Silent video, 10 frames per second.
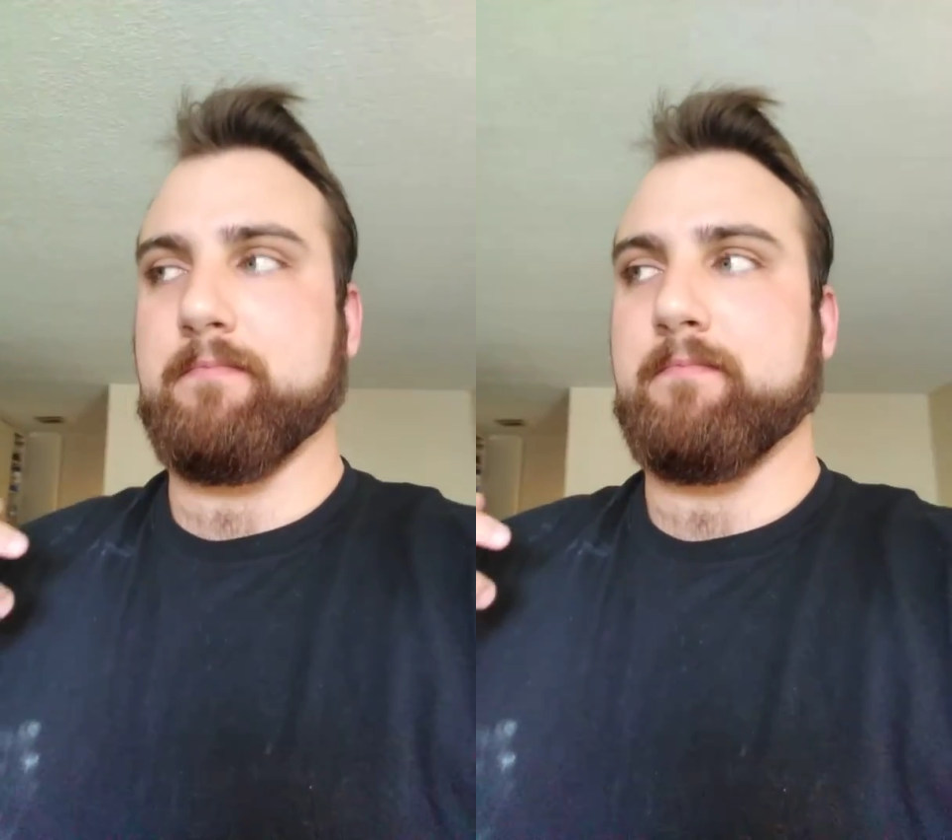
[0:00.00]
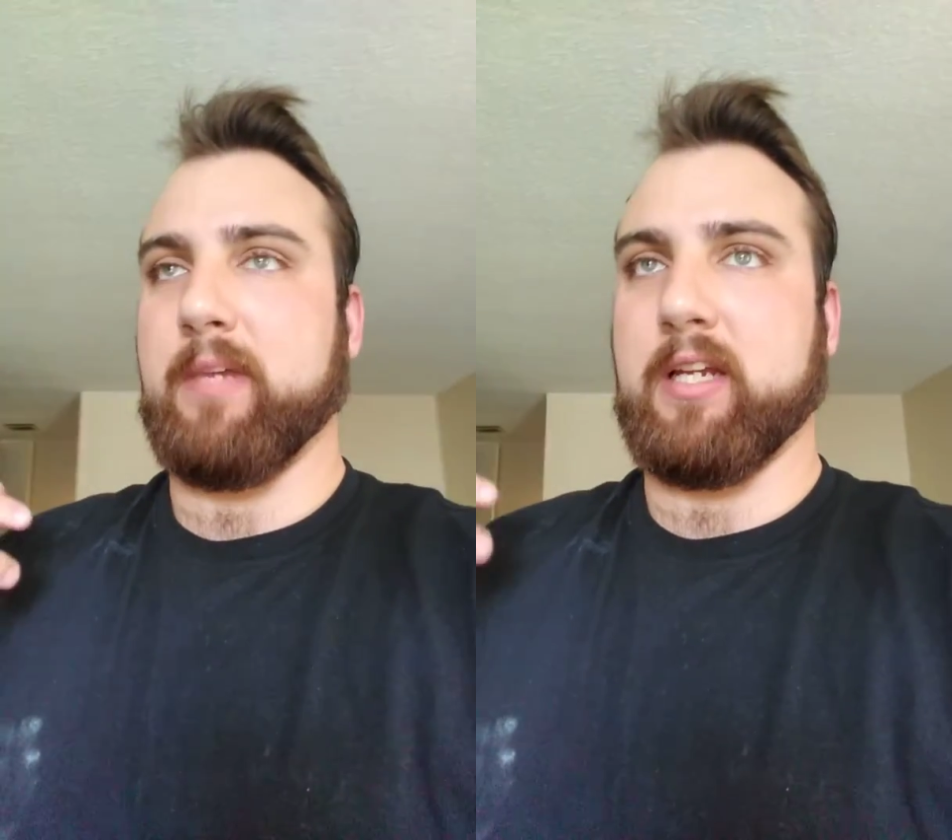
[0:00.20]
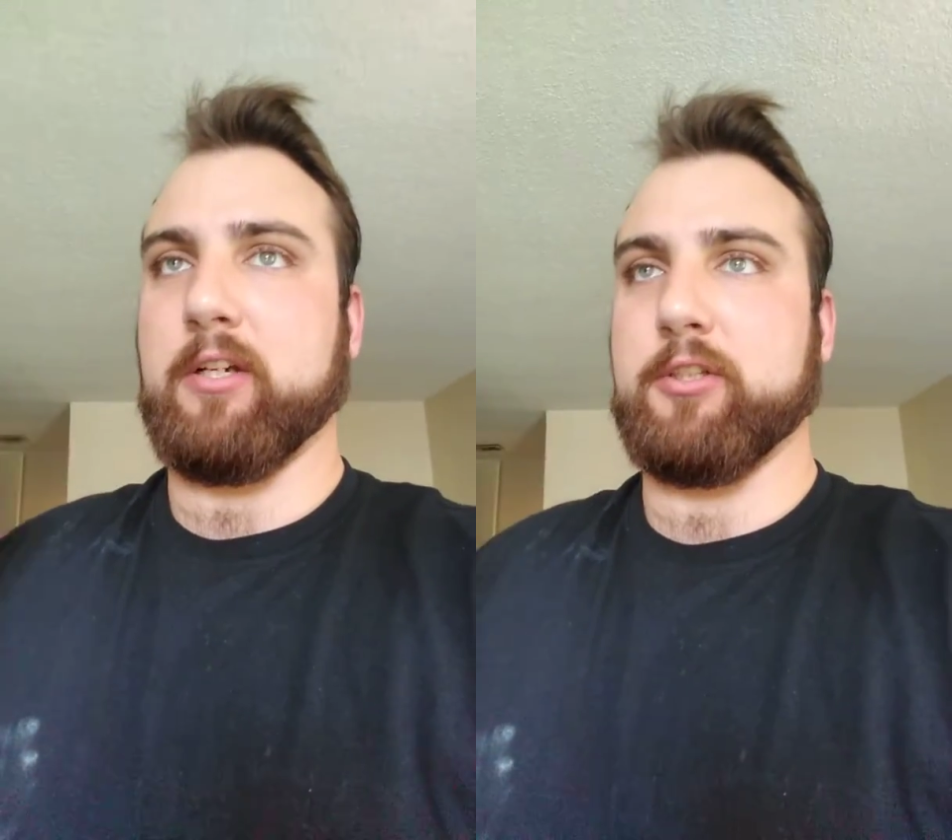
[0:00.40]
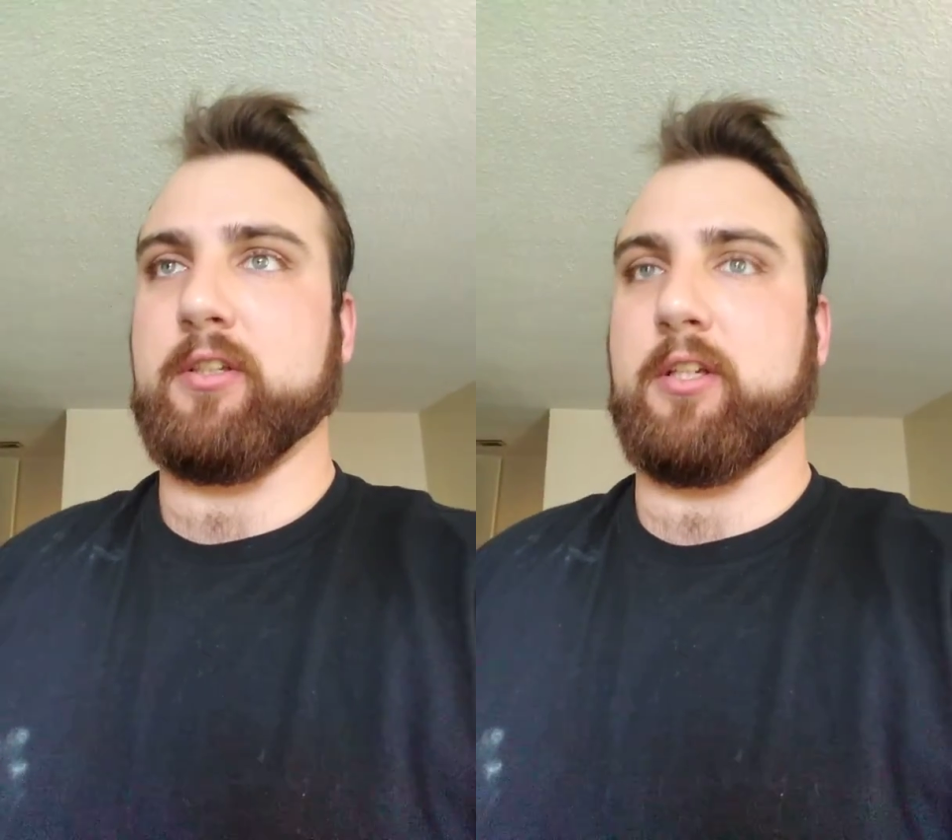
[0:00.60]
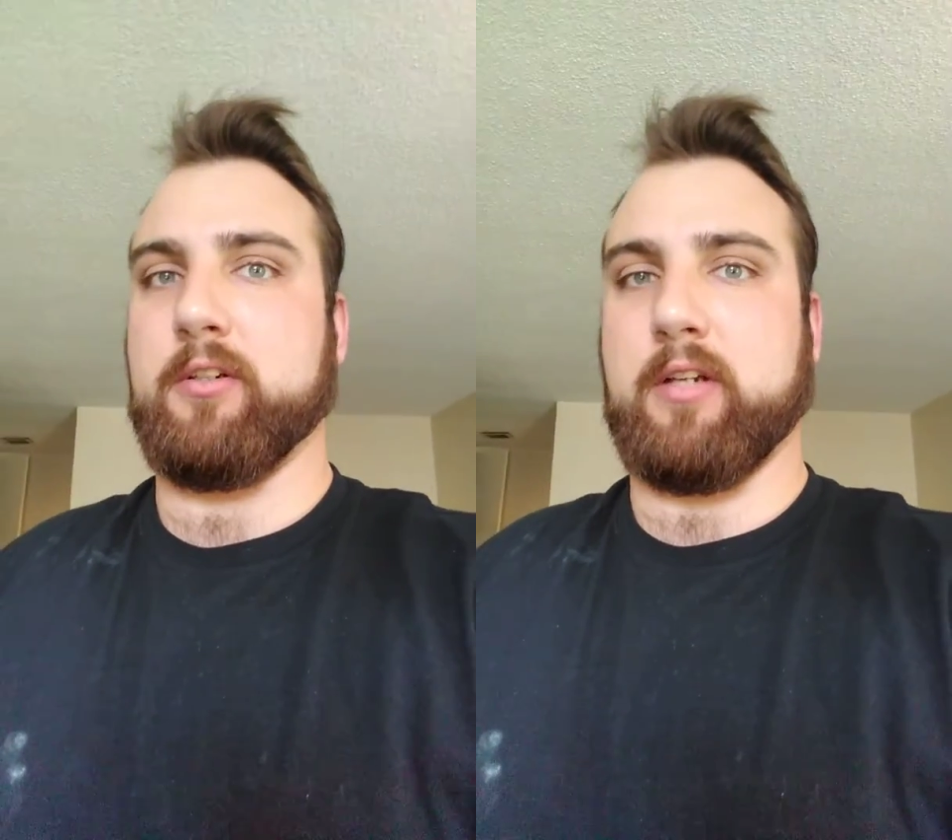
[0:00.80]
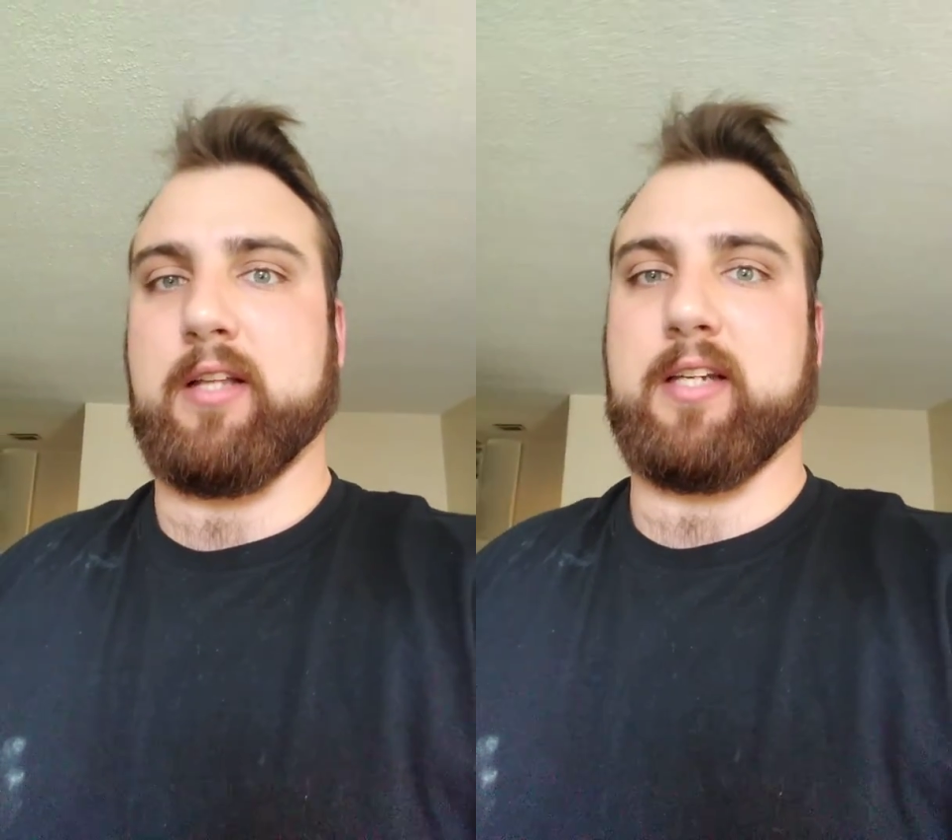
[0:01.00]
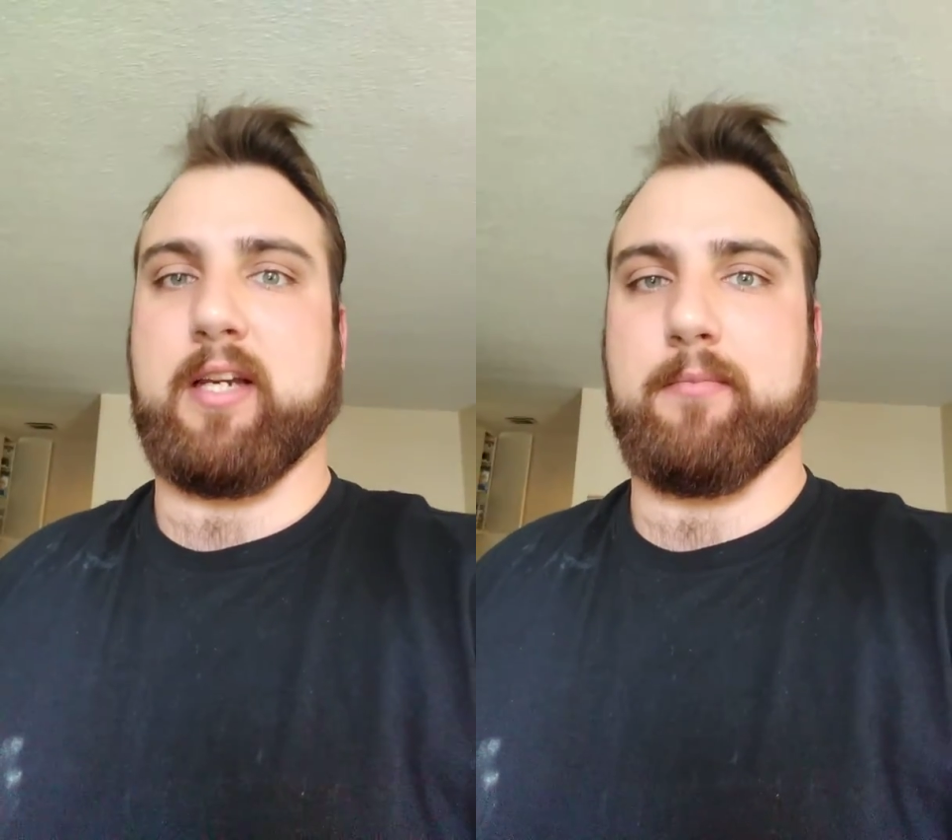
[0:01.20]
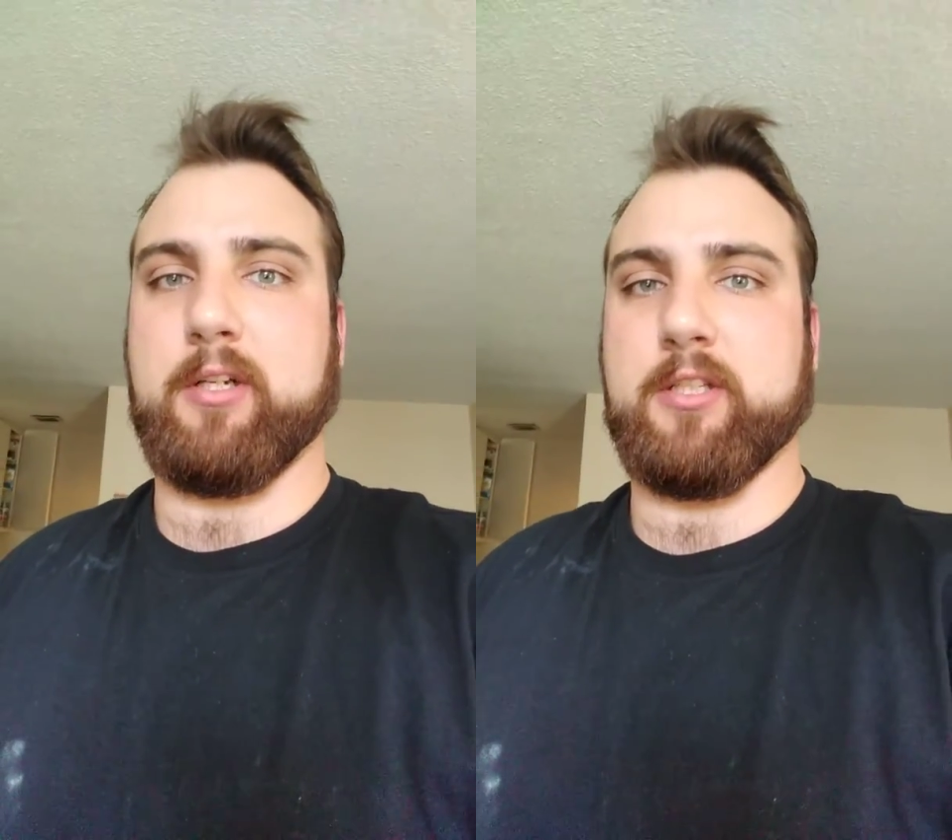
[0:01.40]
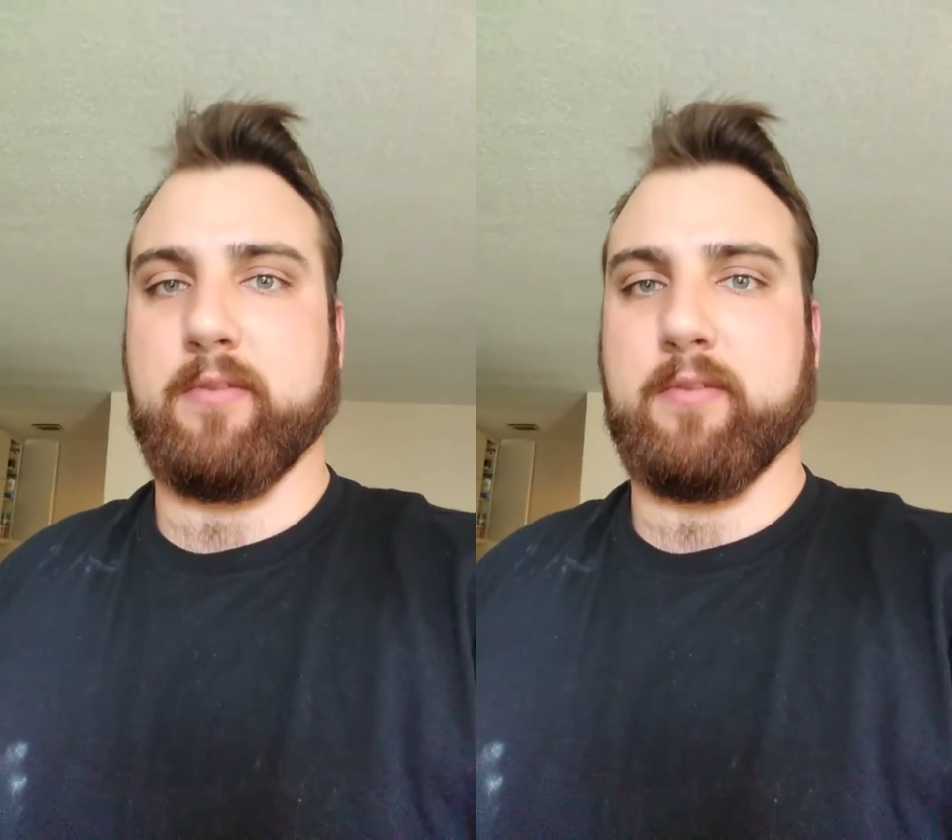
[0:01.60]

making sure that you're not that much